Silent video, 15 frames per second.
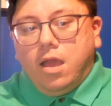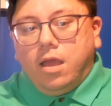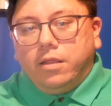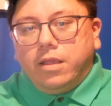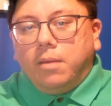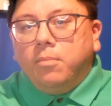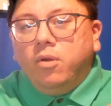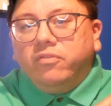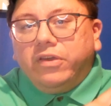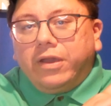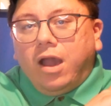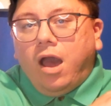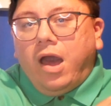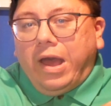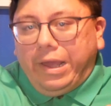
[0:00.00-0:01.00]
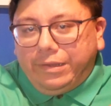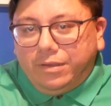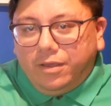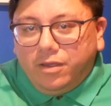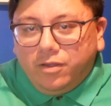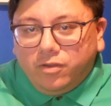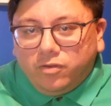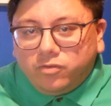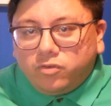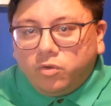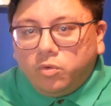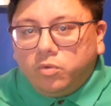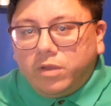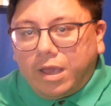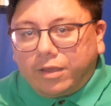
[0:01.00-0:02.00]
Now moving on
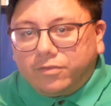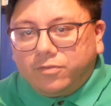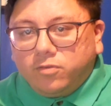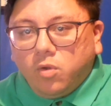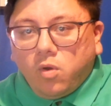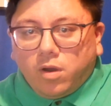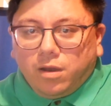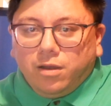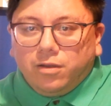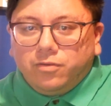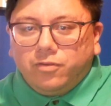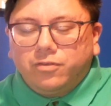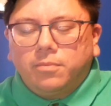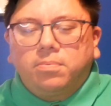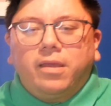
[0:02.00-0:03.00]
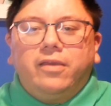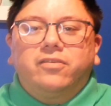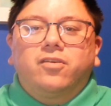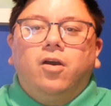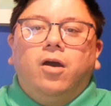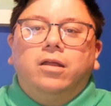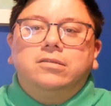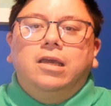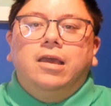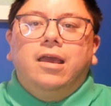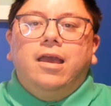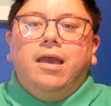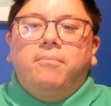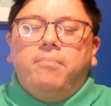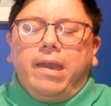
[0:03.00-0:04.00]
to next door. There's a place called
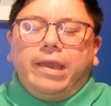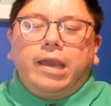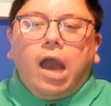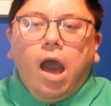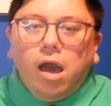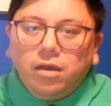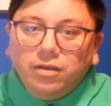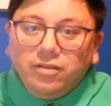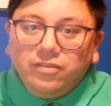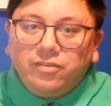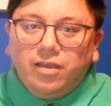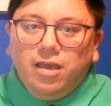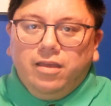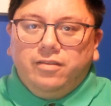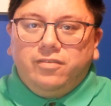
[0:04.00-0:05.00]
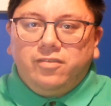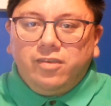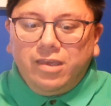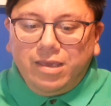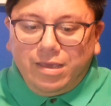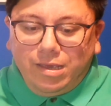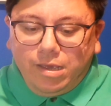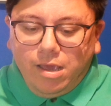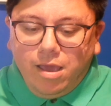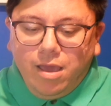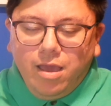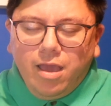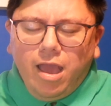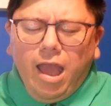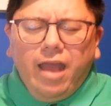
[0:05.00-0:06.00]
Bengang's Tea.
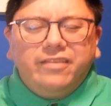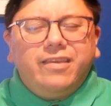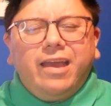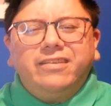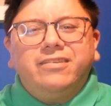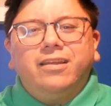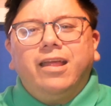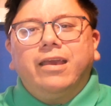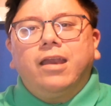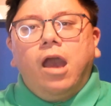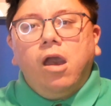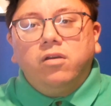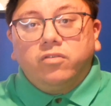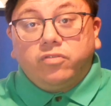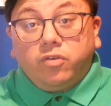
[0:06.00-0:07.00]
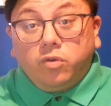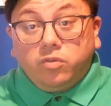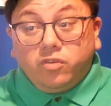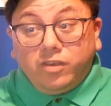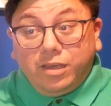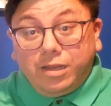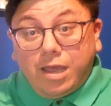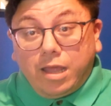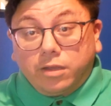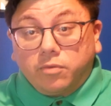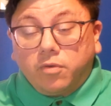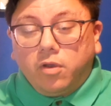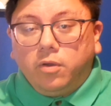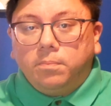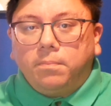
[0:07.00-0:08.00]
It's actually like Kung Fu tea down the
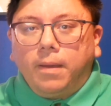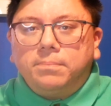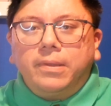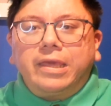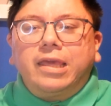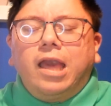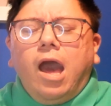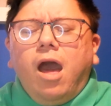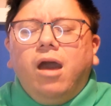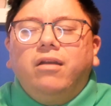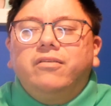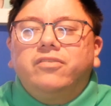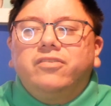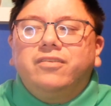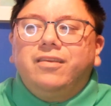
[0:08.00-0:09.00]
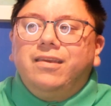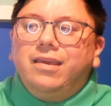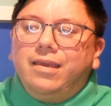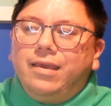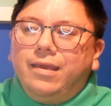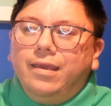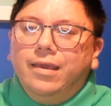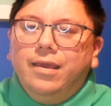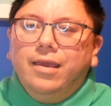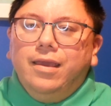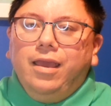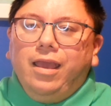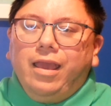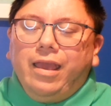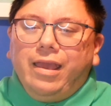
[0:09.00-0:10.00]
road, but Bengang's Tea
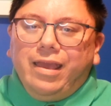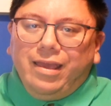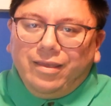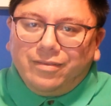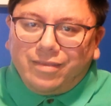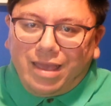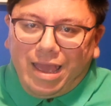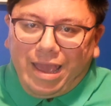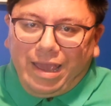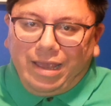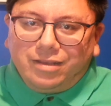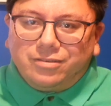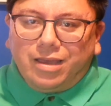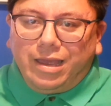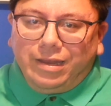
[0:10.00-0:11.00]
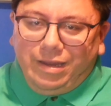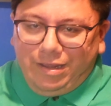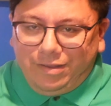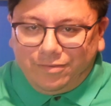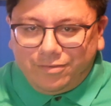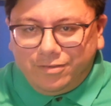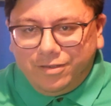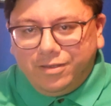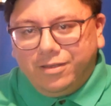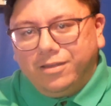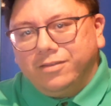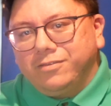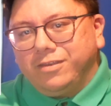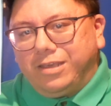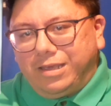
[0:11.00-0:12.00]
is a Chinese
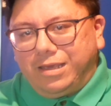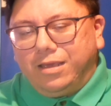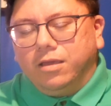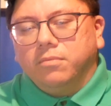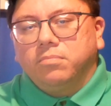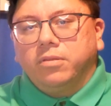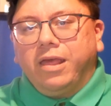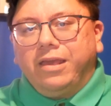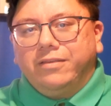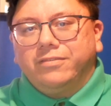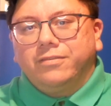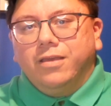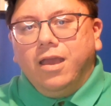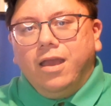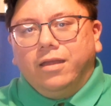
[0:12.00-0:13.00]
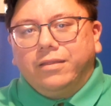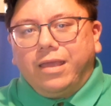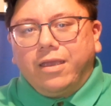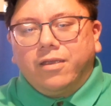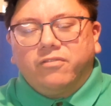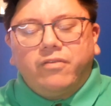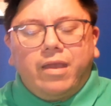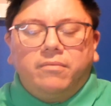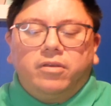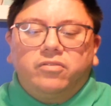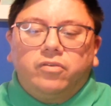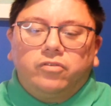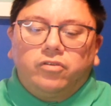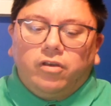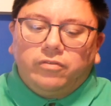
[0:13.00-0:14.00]
tea place. They are famous
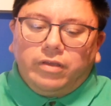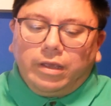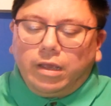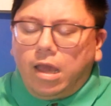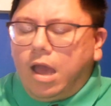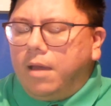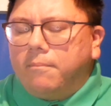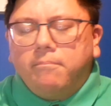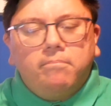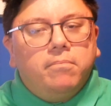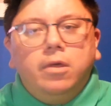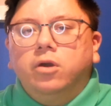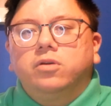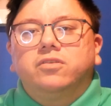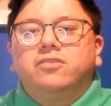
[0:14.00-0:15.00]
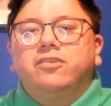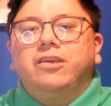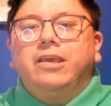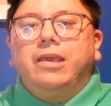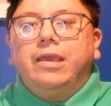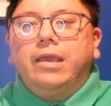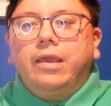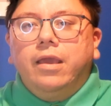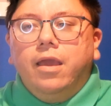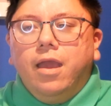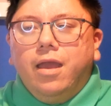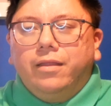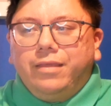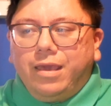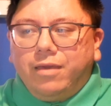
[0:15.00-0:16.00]
for serving milk tea.
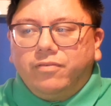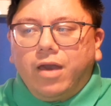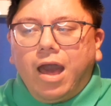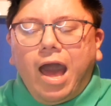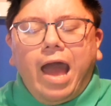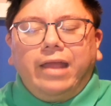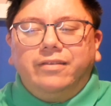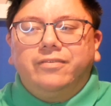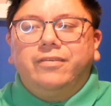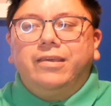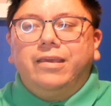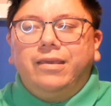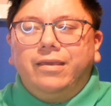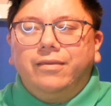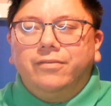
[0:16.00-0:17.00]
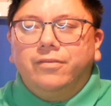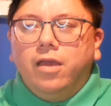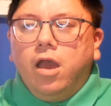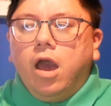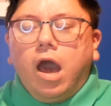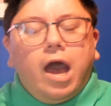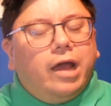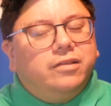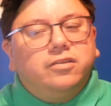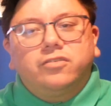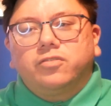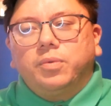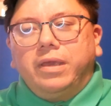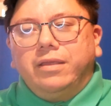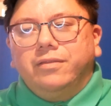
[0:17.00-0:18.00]
They have hot teas,
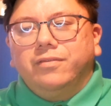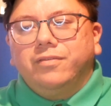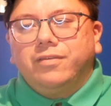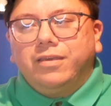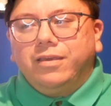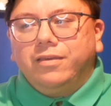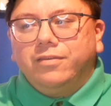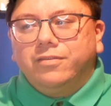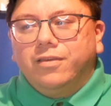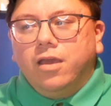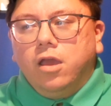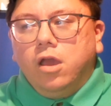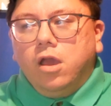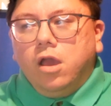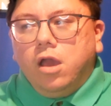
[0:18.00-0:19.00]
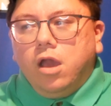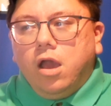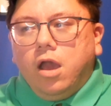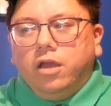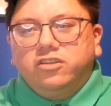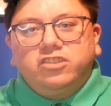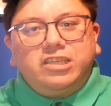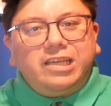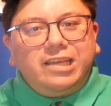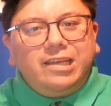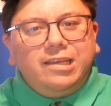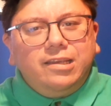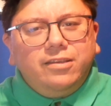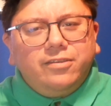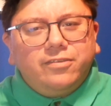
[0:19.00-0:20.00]
unsweetened teas,
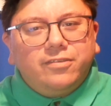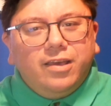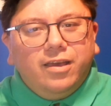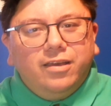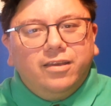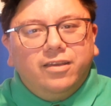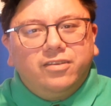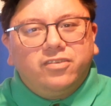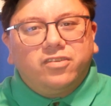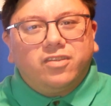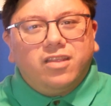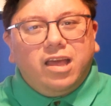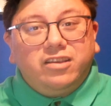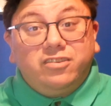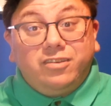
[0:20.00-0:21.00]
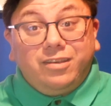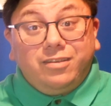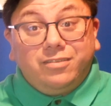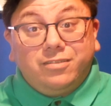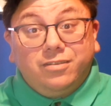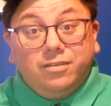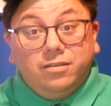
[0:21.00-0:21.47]
cheese slushies.